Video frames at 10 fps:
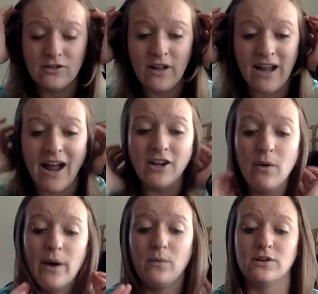You're like, I
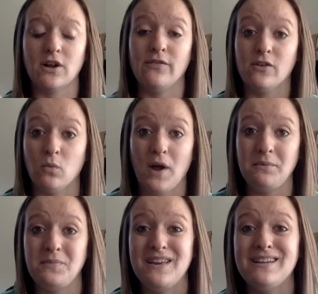know I worked on this
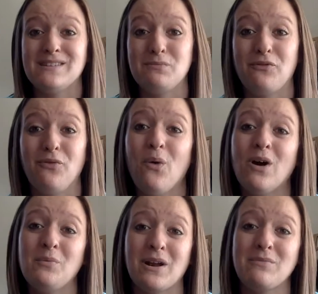one piece
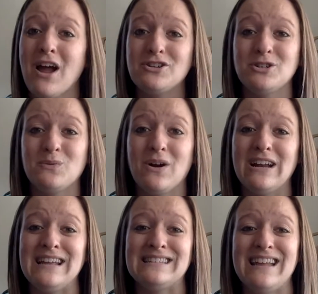before, but I'm not sure where
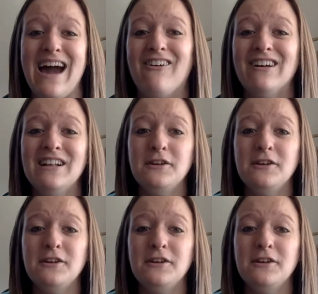it is now.